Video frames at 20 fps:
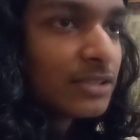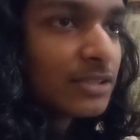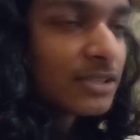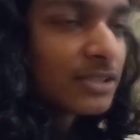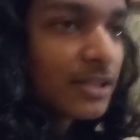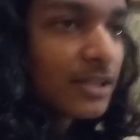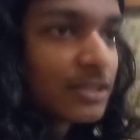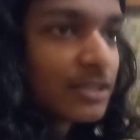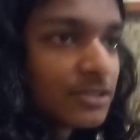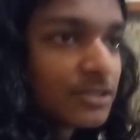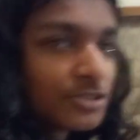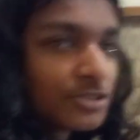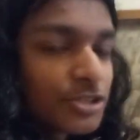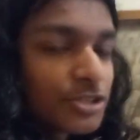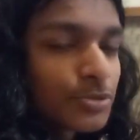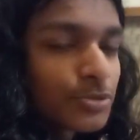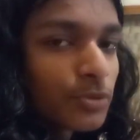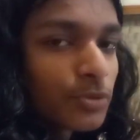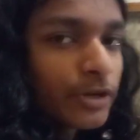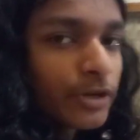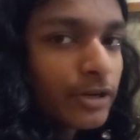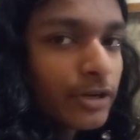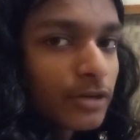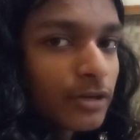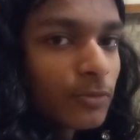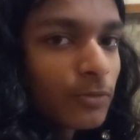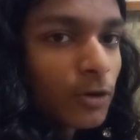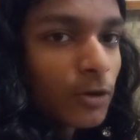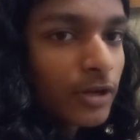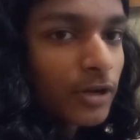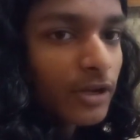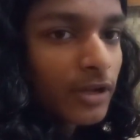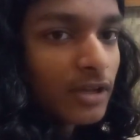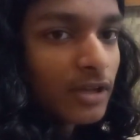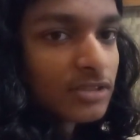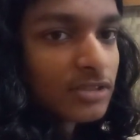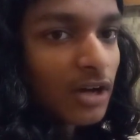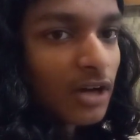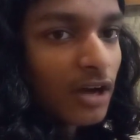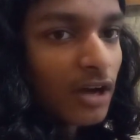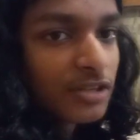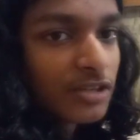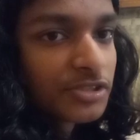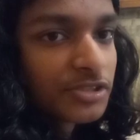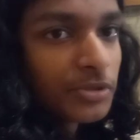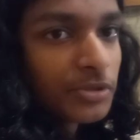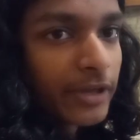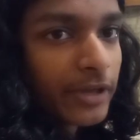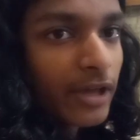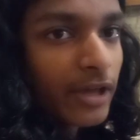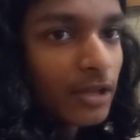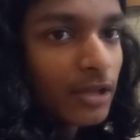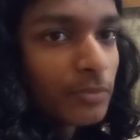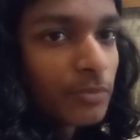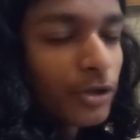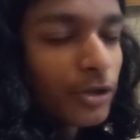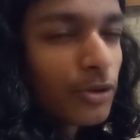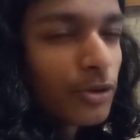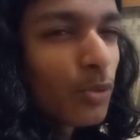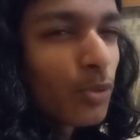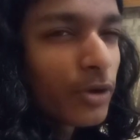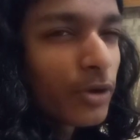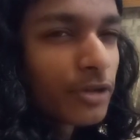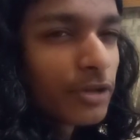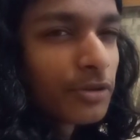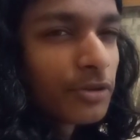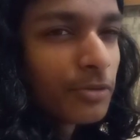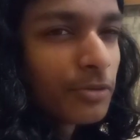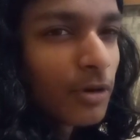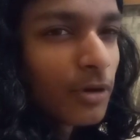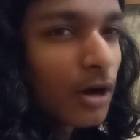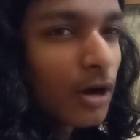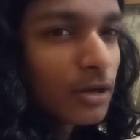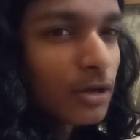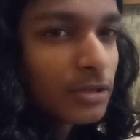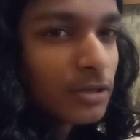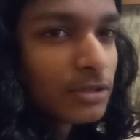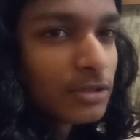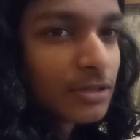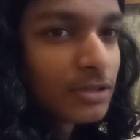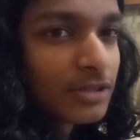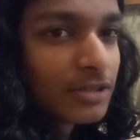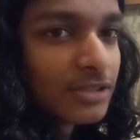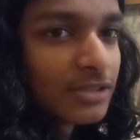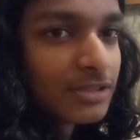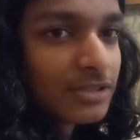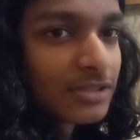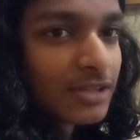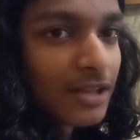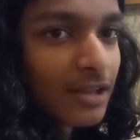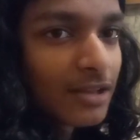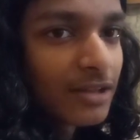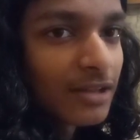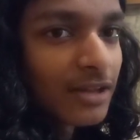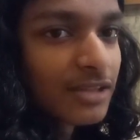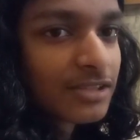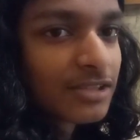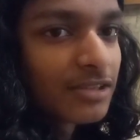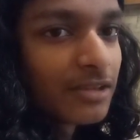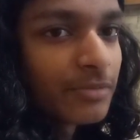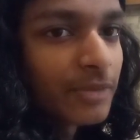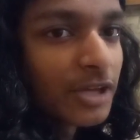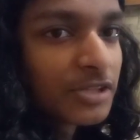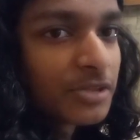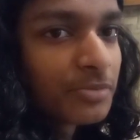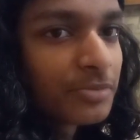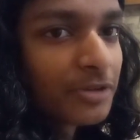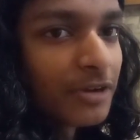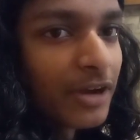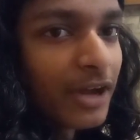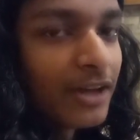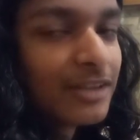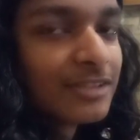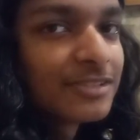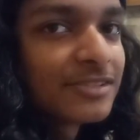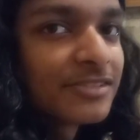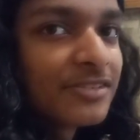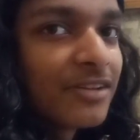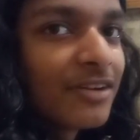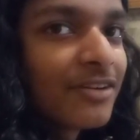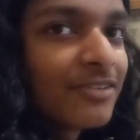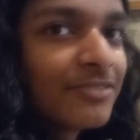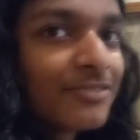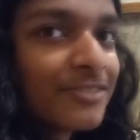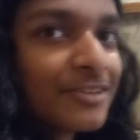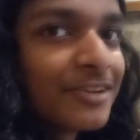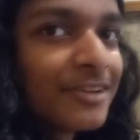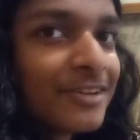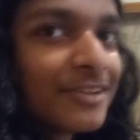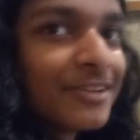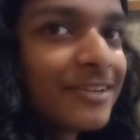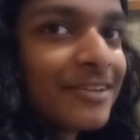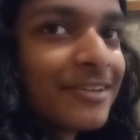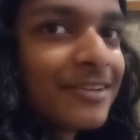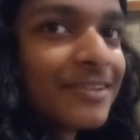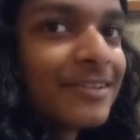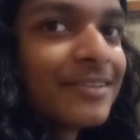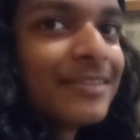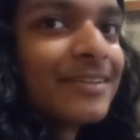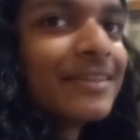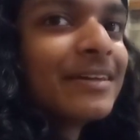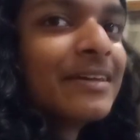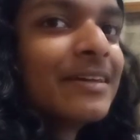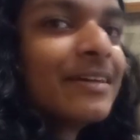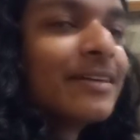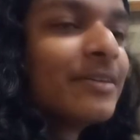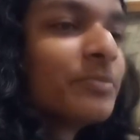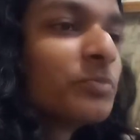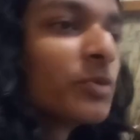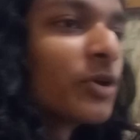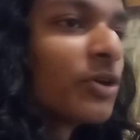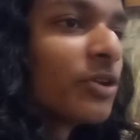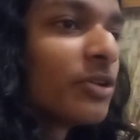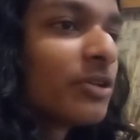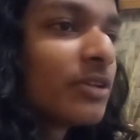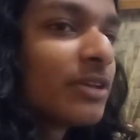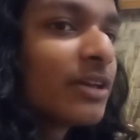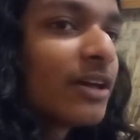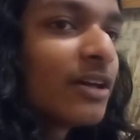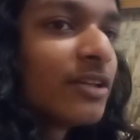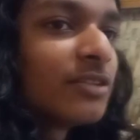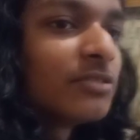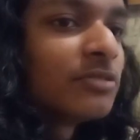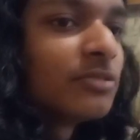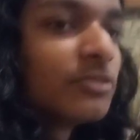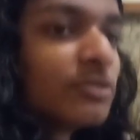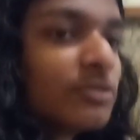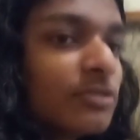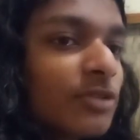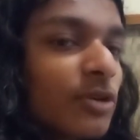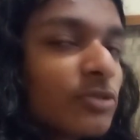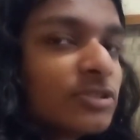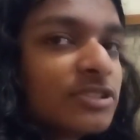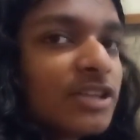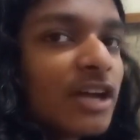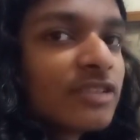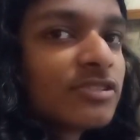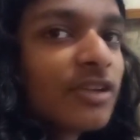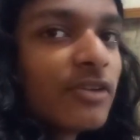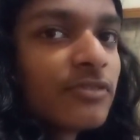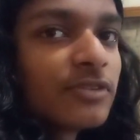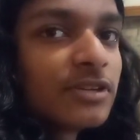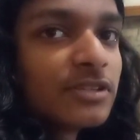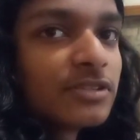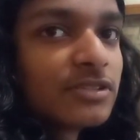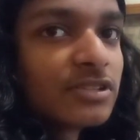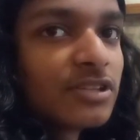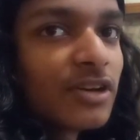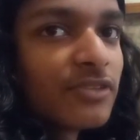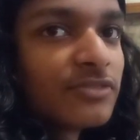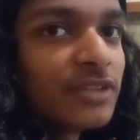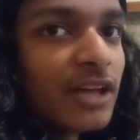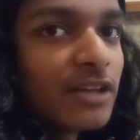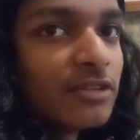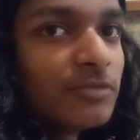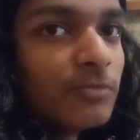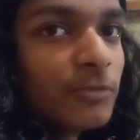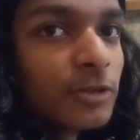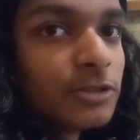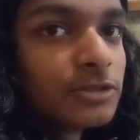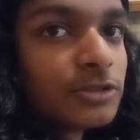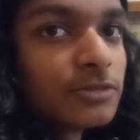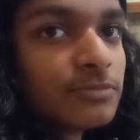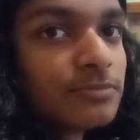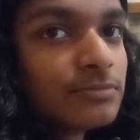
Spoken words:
it's like just work as hard as you can, but don't work too hard because it's gonna mess up your head and stuff. But yeah, don't stress over stuff that much.